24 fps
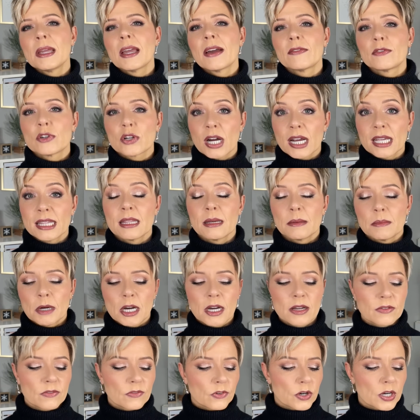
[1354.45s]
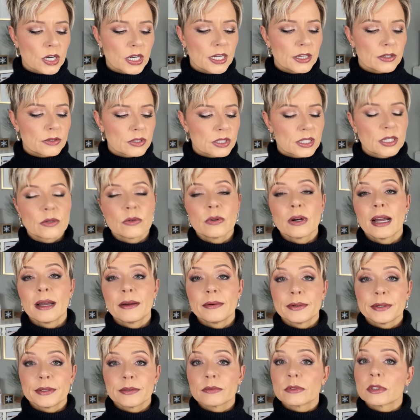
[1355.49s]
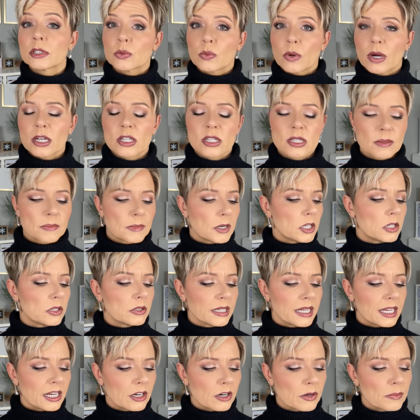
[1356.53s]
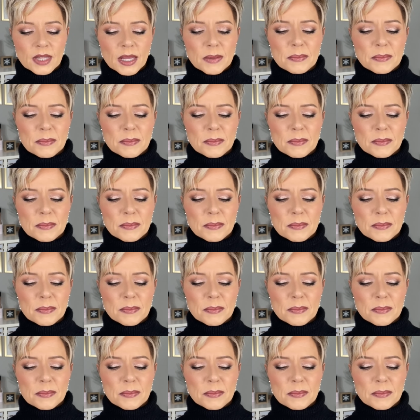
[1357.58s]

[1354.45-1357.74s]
I've tried them on for you, so I won't swatch them all here.